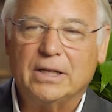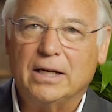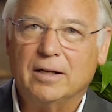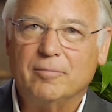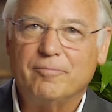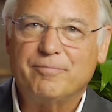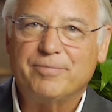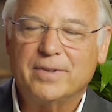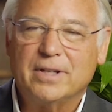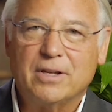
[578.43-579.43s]

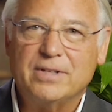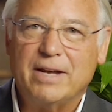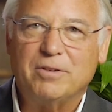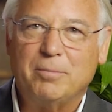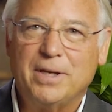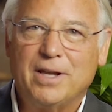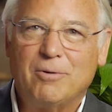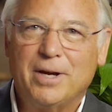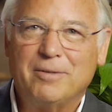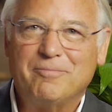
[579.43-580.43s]
doesn't have to be
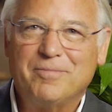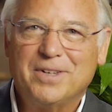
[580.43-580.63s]
that way.